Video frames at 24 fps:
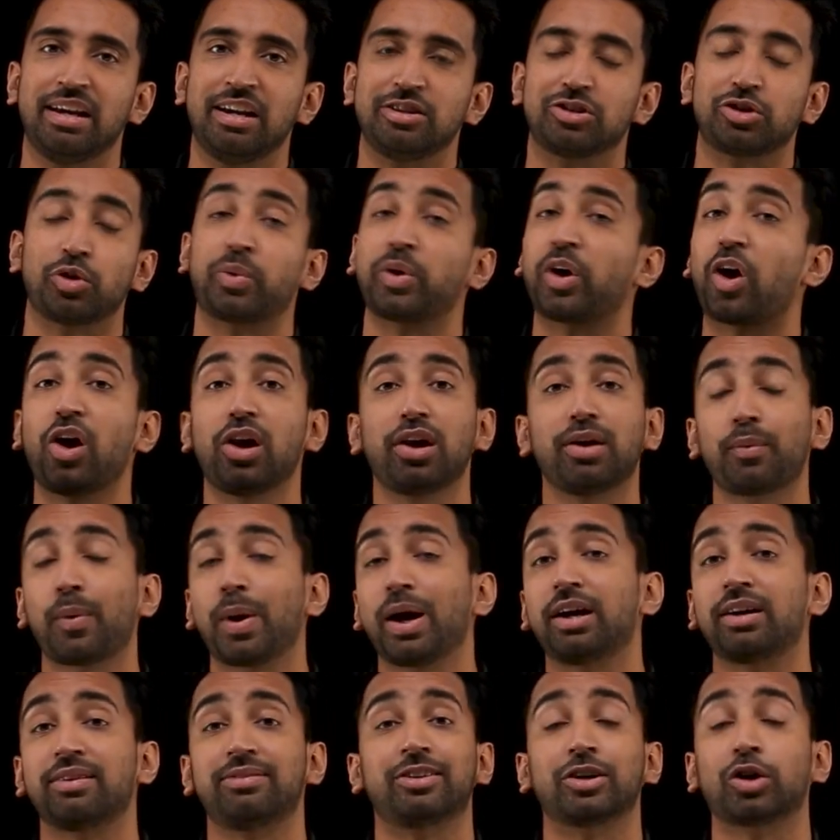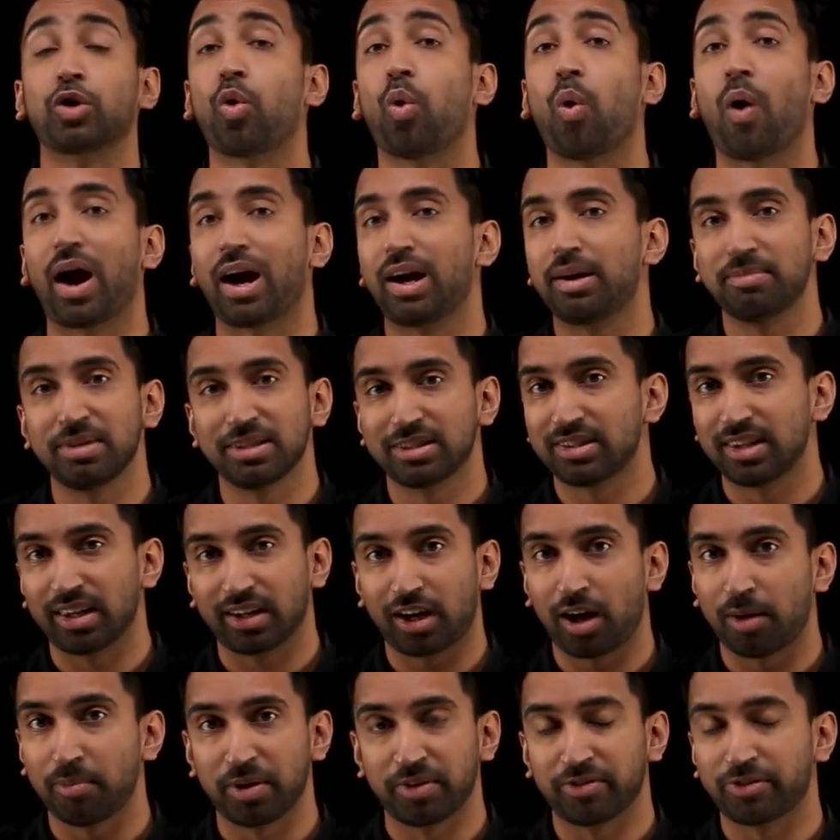So we're all aware of requirements
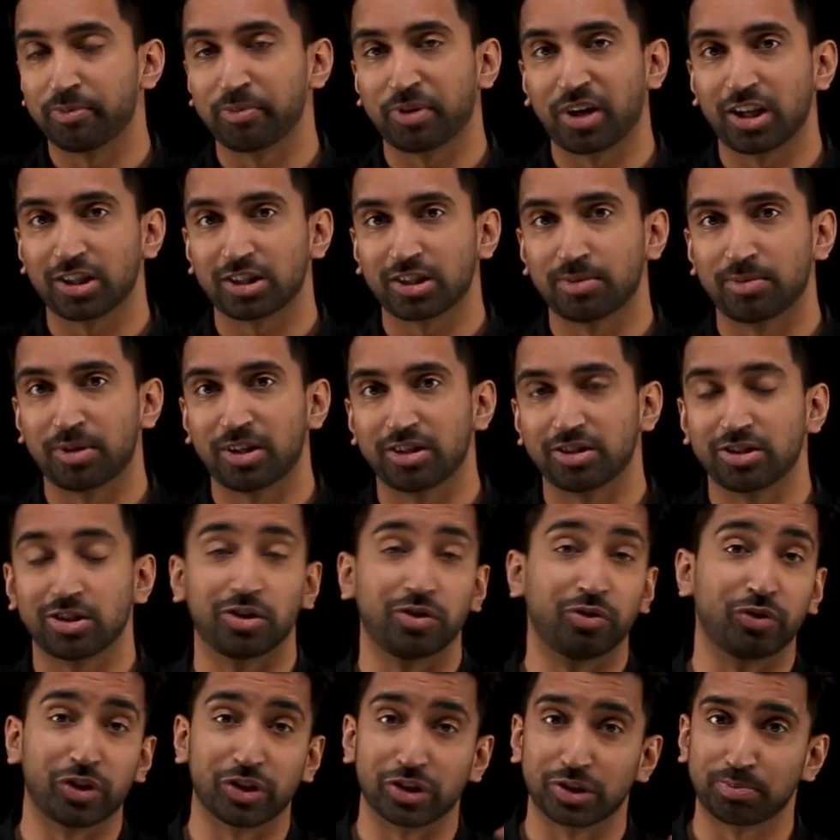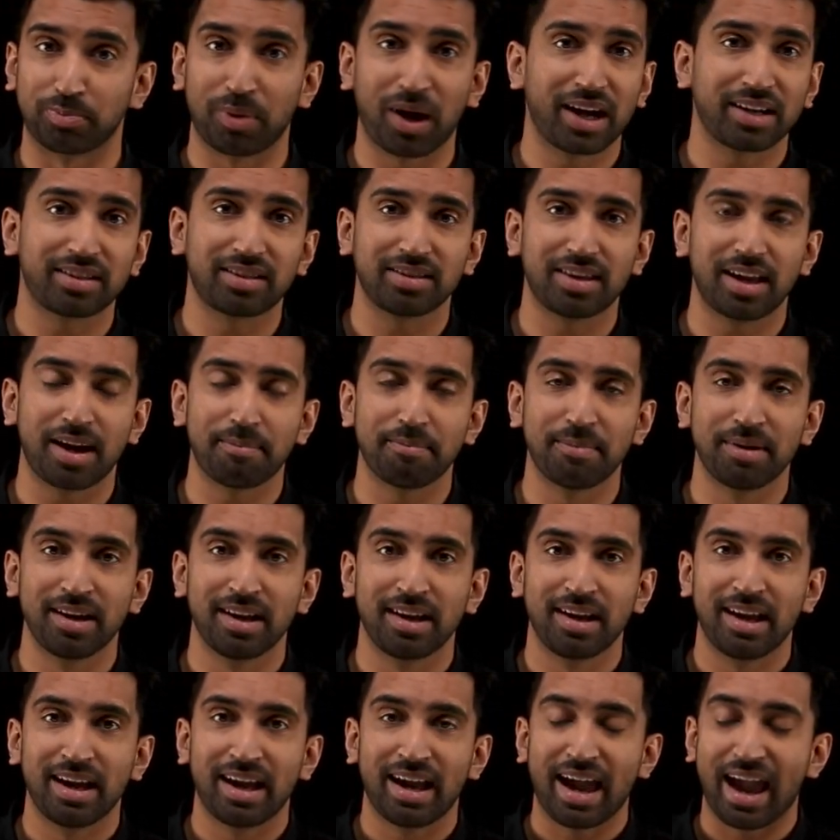that come in from customers, respond to them,
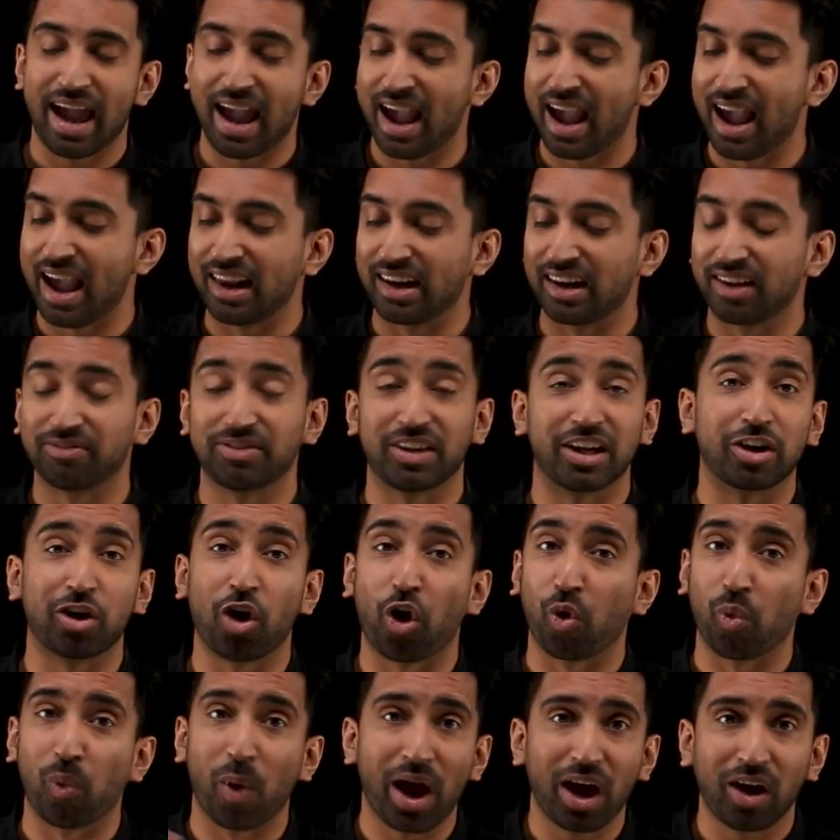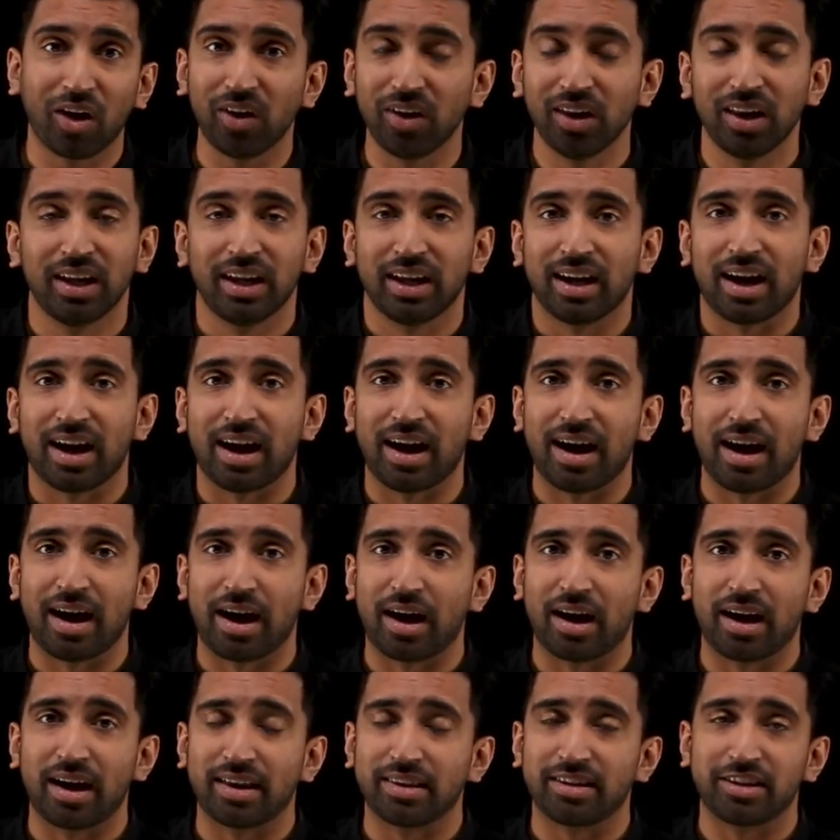and if they go well,
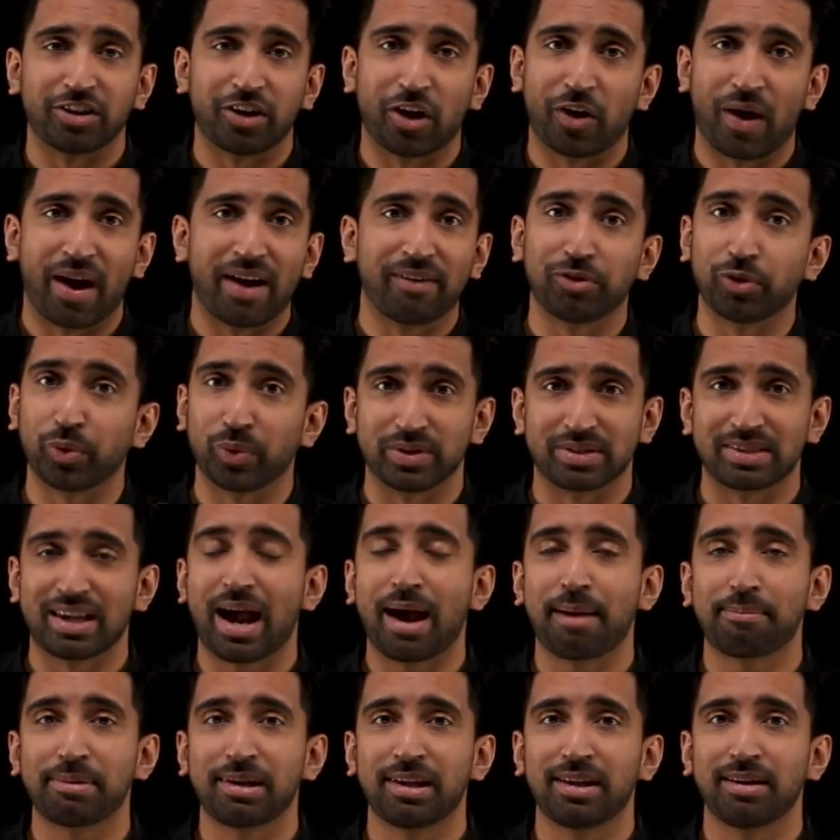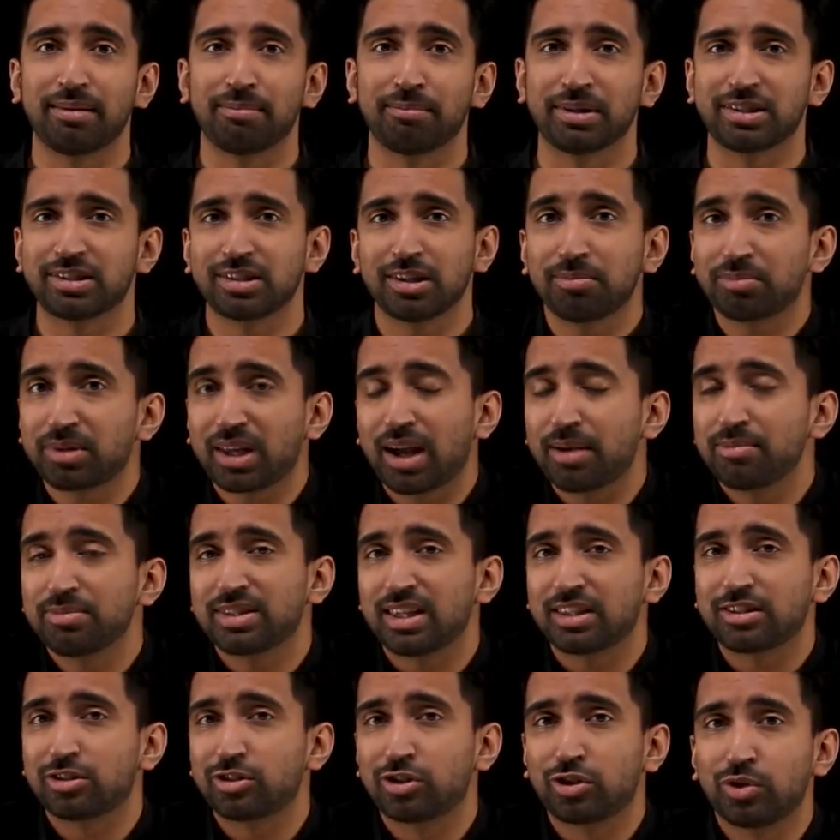uh, you know, everyone's happy, but sometimes
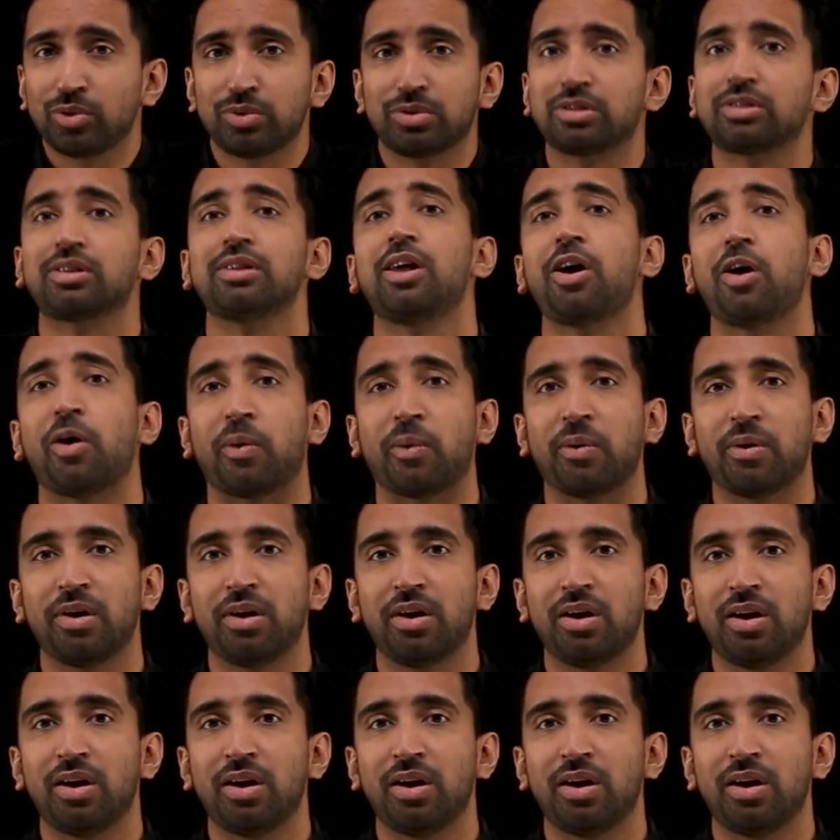that's too slow.